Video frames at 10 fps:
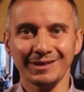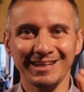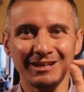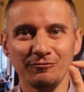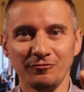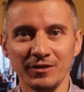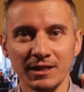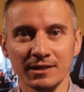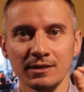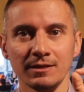
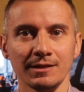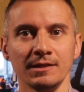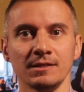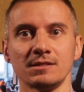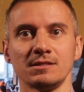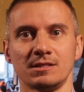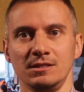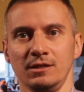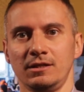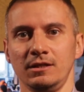Infinity is
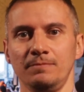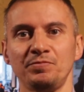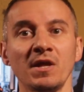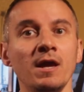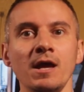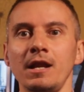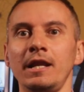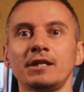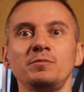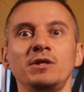the key.
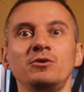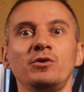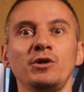Let me know